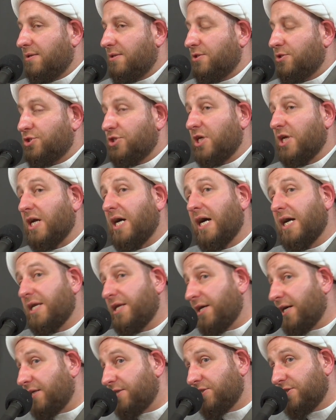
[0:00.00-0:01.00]
Sheikh Ali
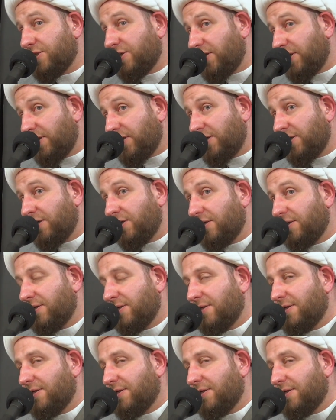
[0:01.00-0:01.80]
Yasin,